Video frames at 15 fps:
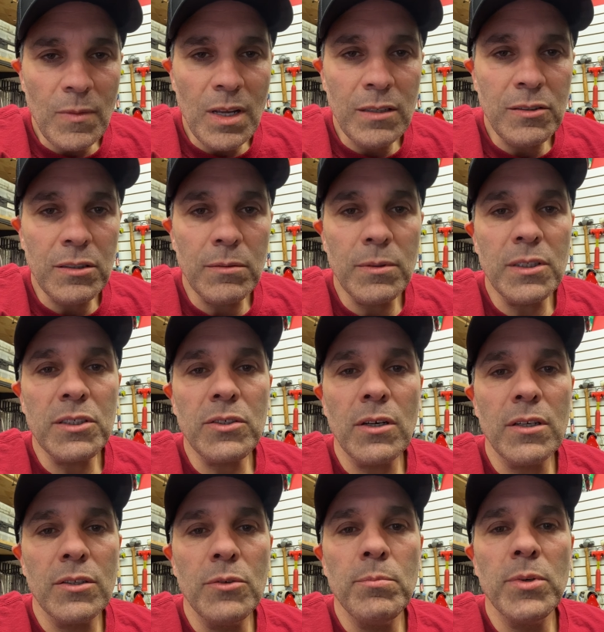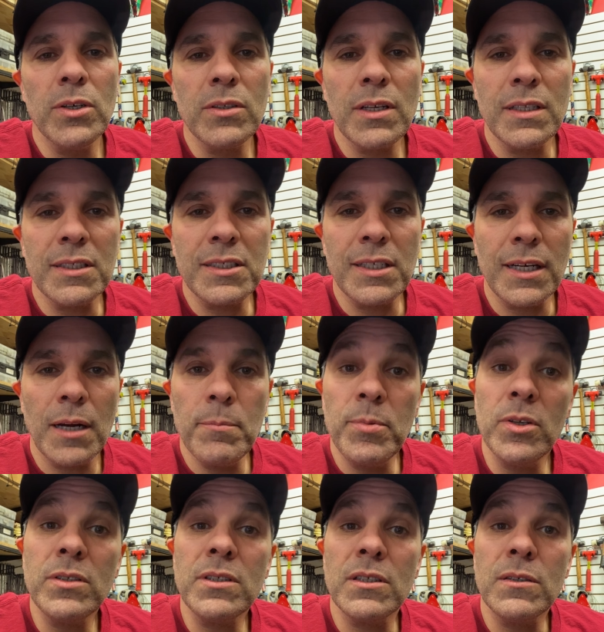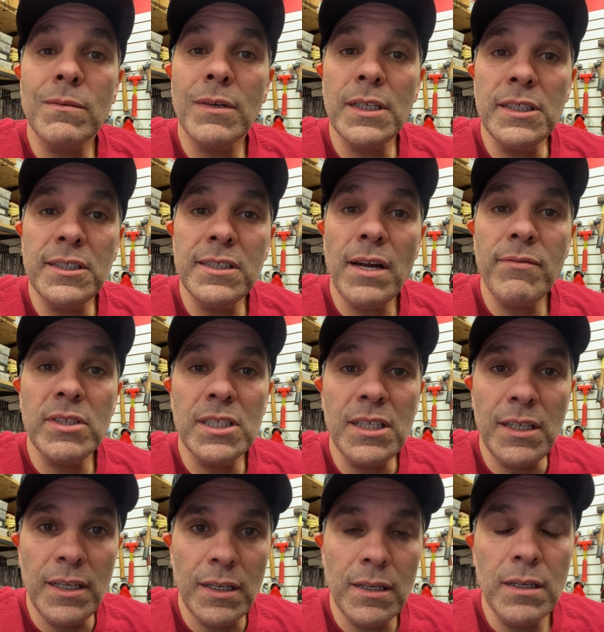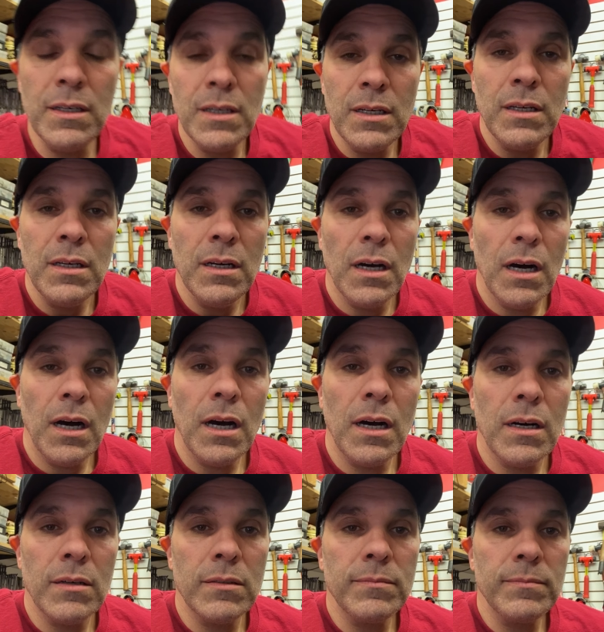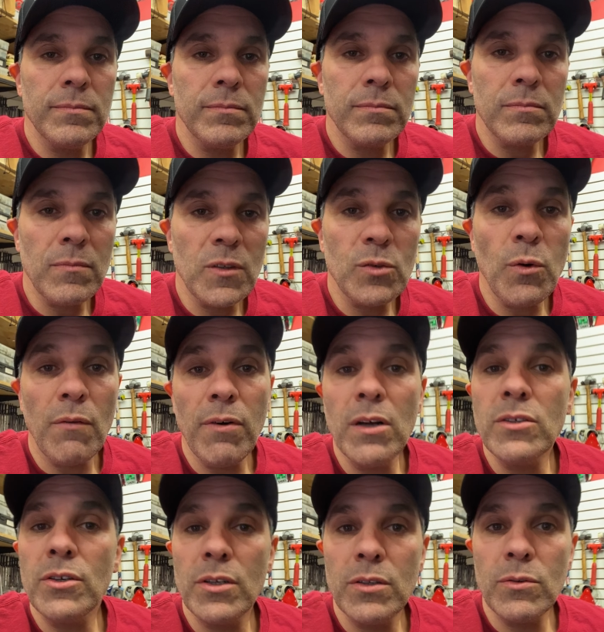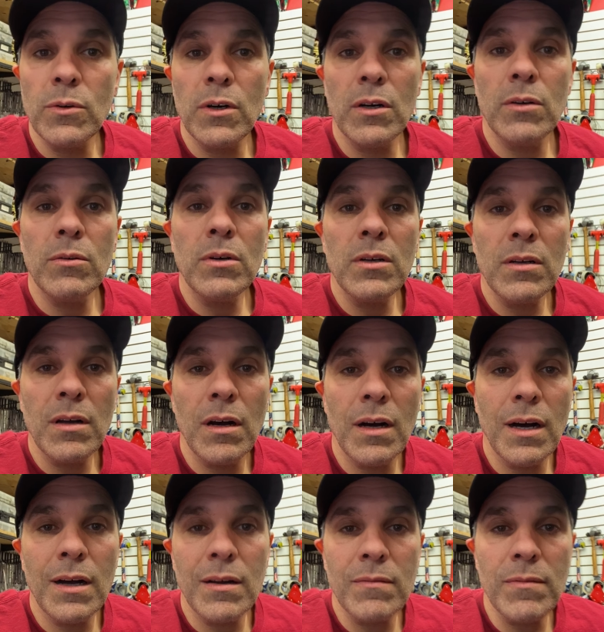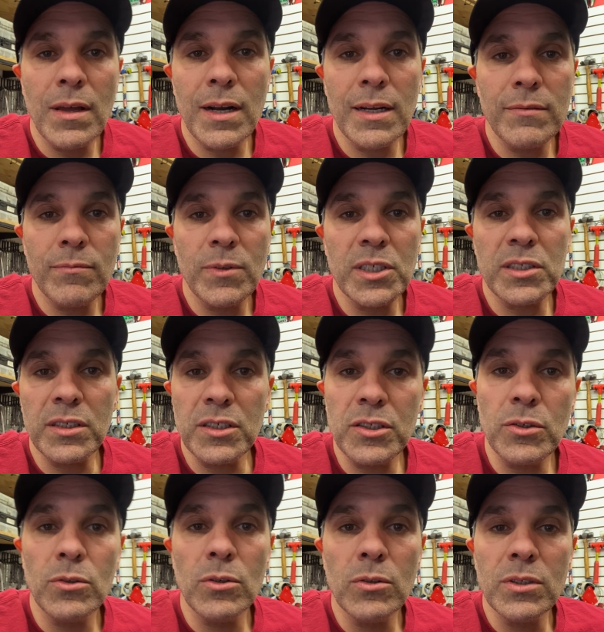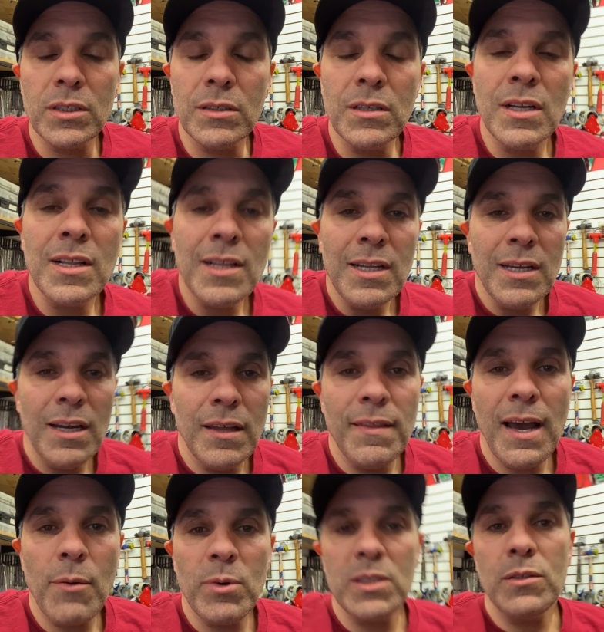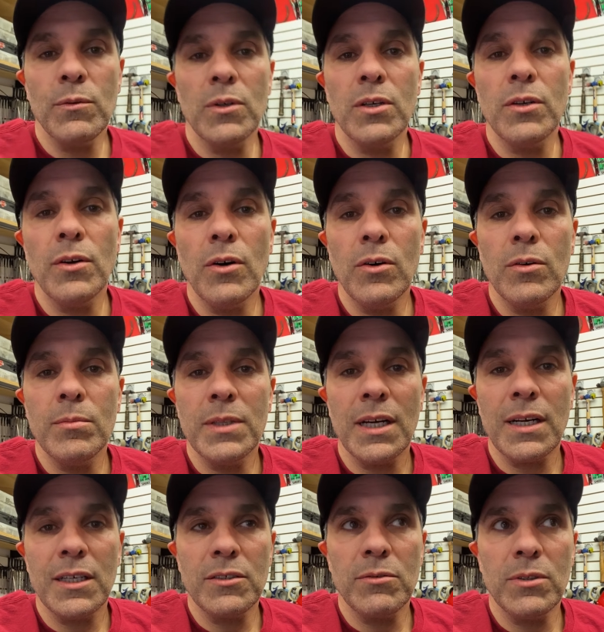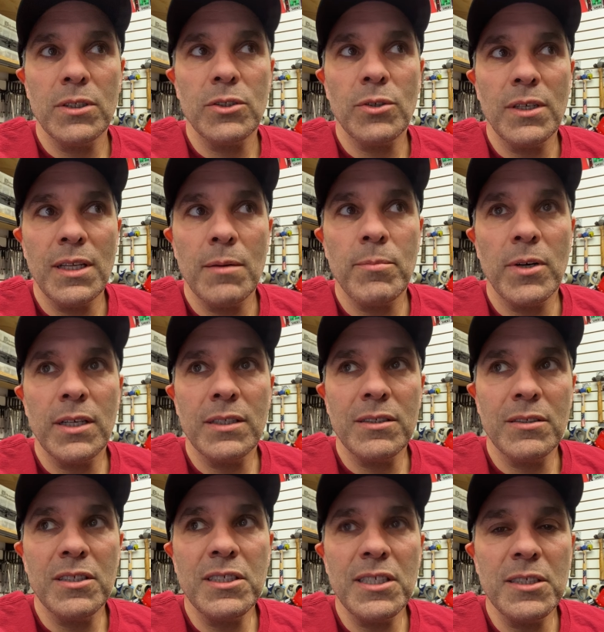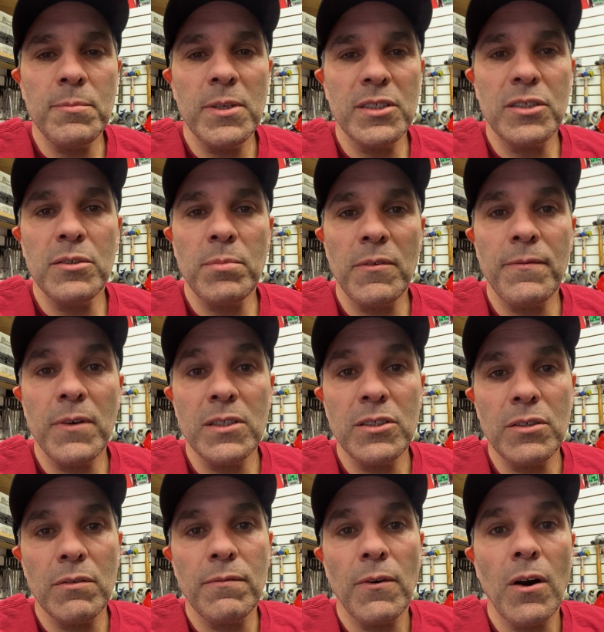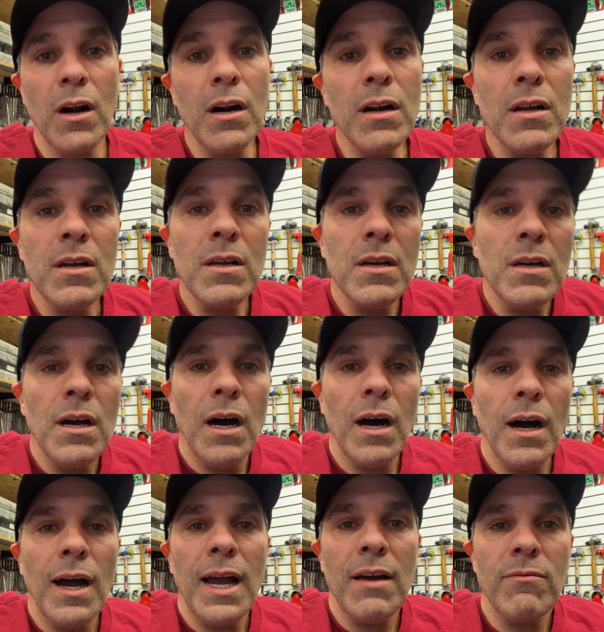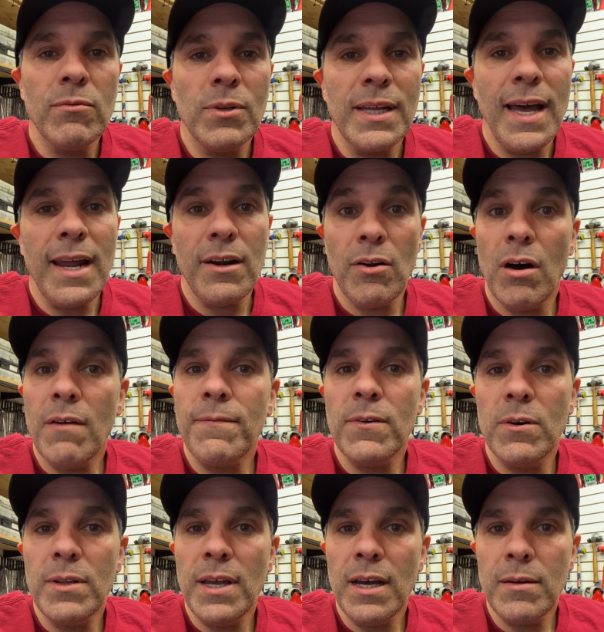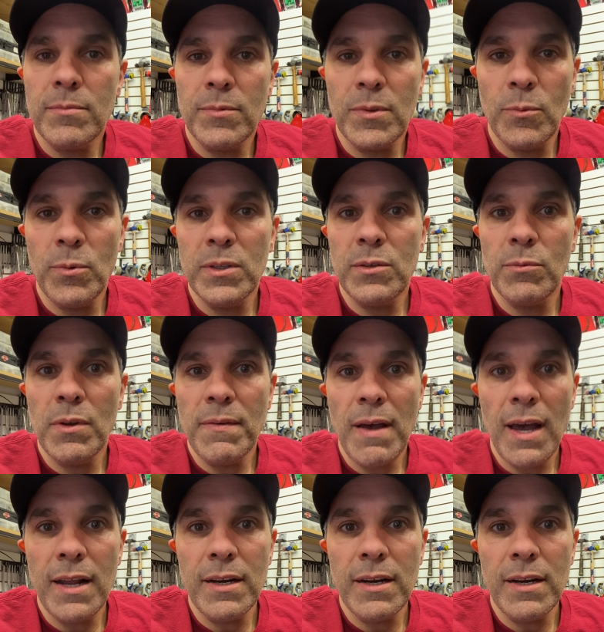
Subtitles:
so I'm going to start a new build on this thing. I built the 2017 1200 Enduro that I recently sold, and that went to a good home, and that guy's really enjoying that bike. So this thing's been super fun so far. Haven't really had it off-road yet. The winter we've had